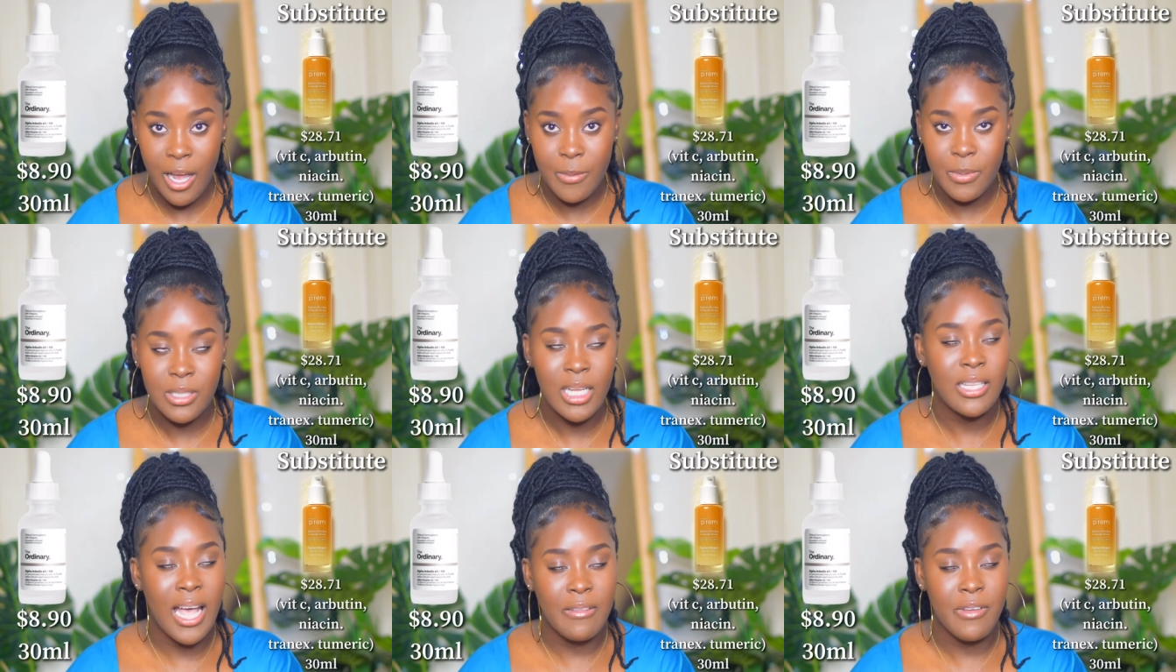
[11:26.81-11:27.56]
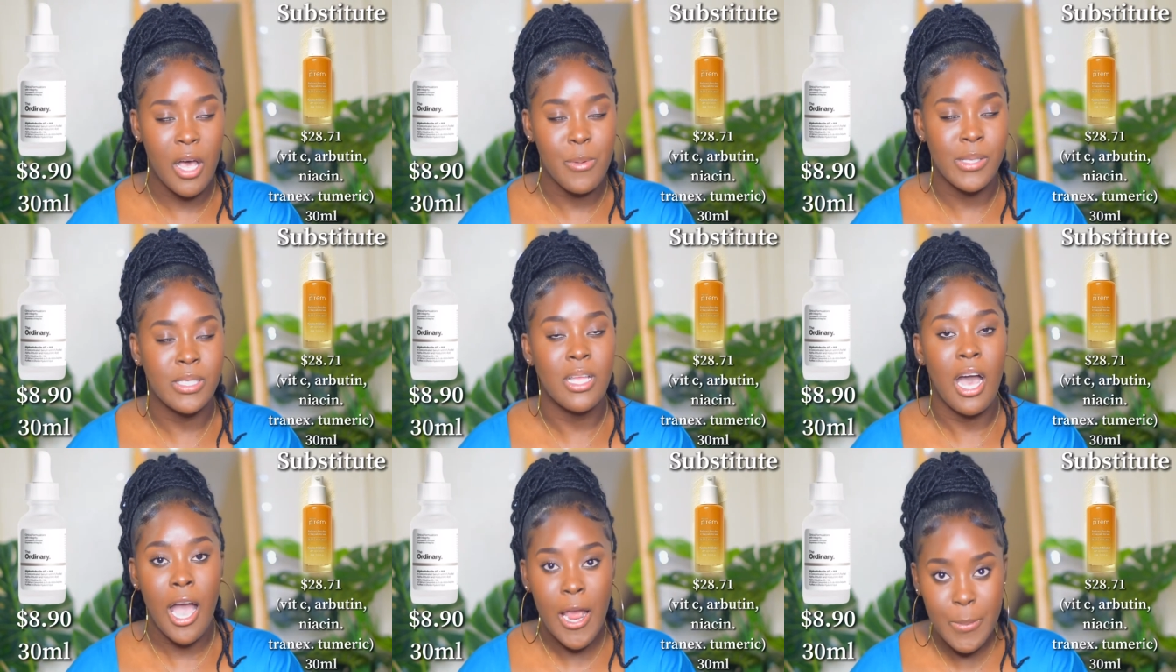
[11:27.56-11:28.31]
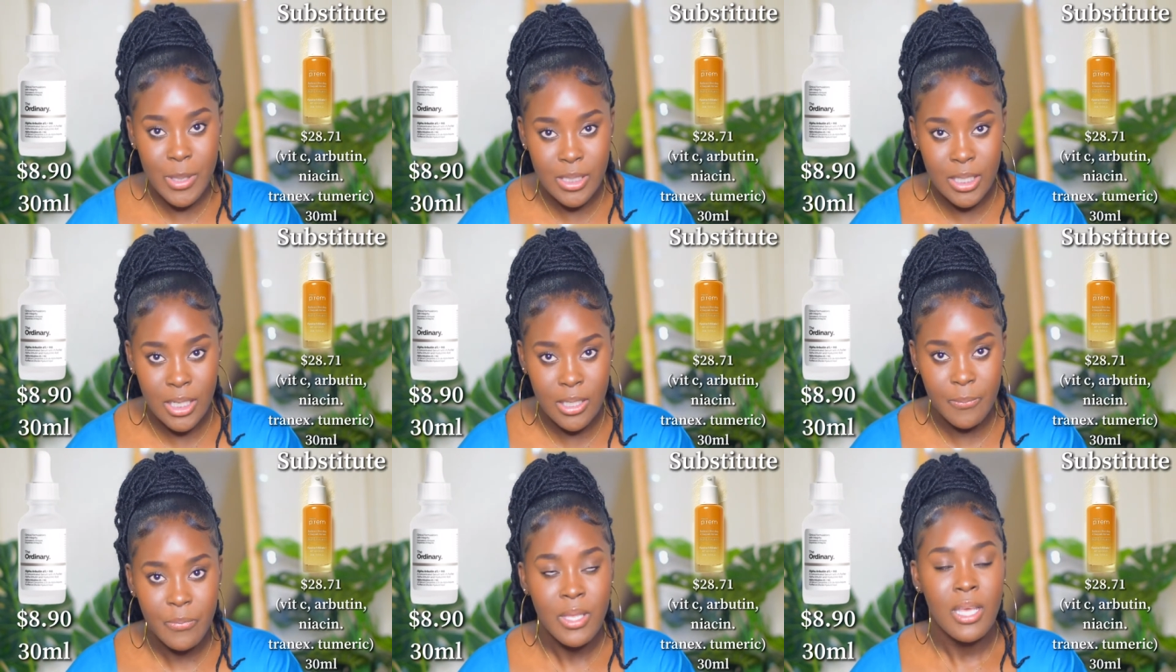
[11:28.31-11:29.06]
arbit not alpha arbitin,
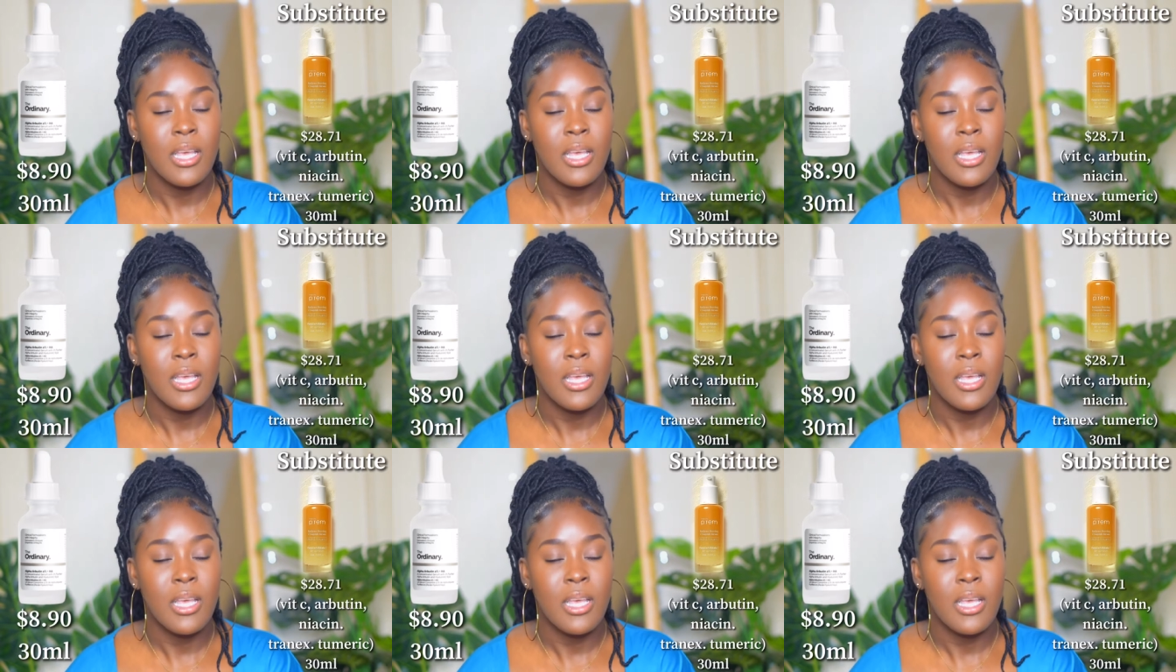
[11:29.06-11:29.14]
arbitin,